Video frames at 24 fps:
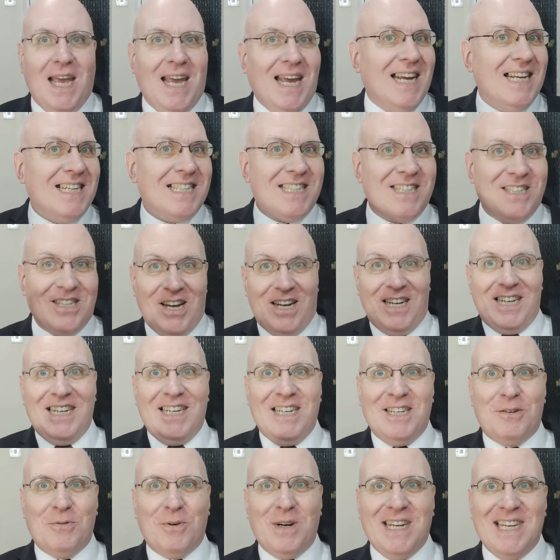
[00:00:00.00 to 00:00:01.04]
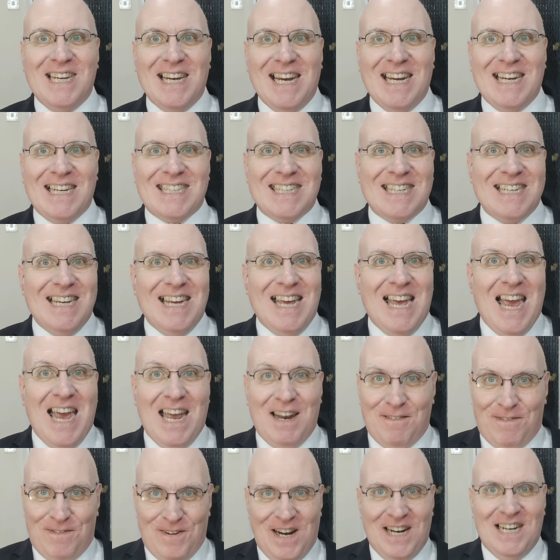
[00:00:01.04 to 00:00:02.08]
It's 1928,
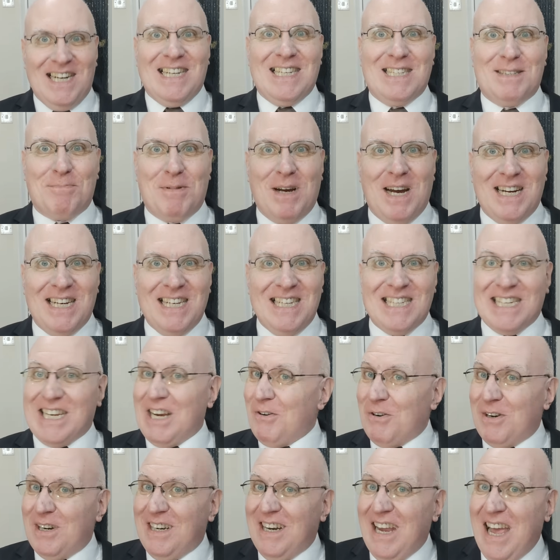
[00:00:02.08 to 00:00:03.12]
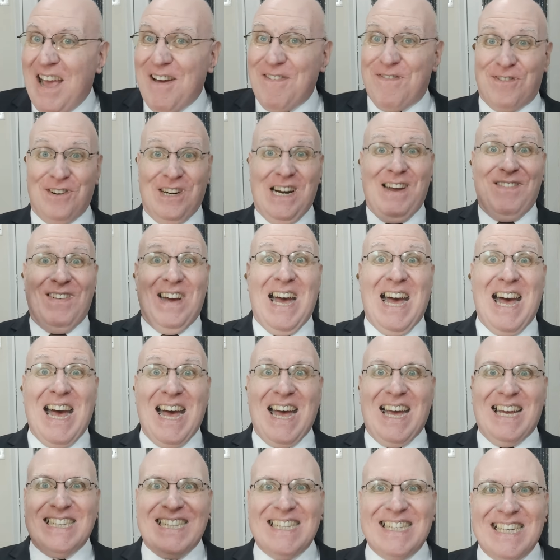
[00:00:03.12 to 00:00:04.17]
and finance parties go on
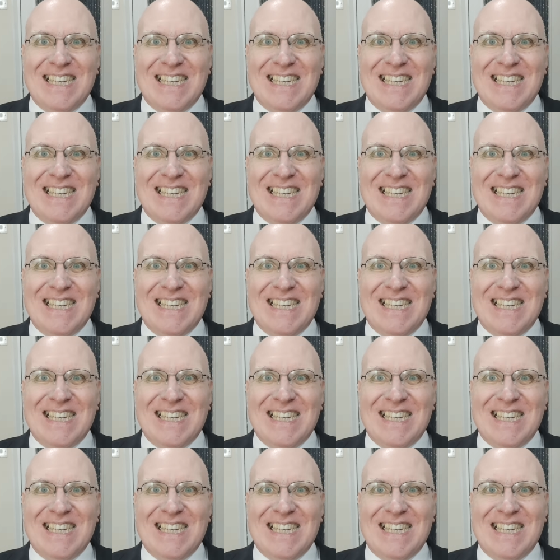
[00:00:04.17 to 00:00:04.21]
forever.